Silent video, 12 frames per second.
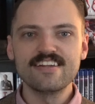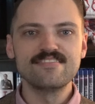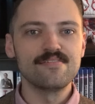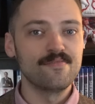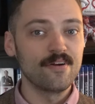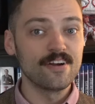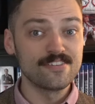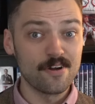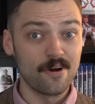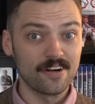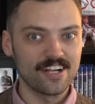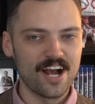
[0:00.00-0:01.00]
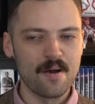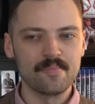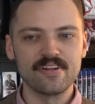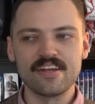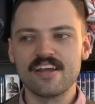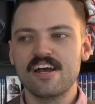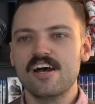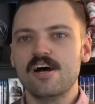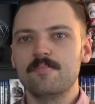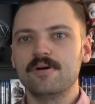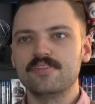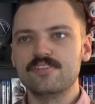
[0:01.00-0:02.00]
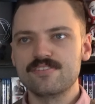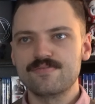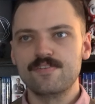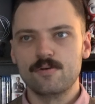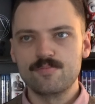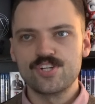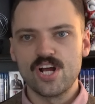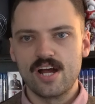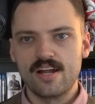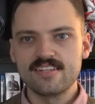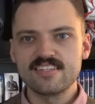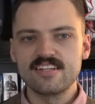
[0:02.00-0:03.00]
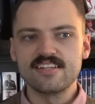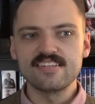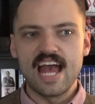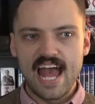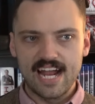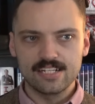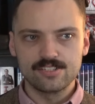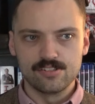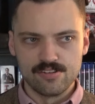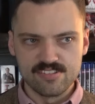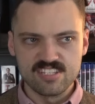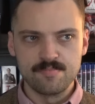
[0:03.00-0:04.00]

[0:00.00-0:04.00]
It's a very dark comedy, but this film shines in its actors,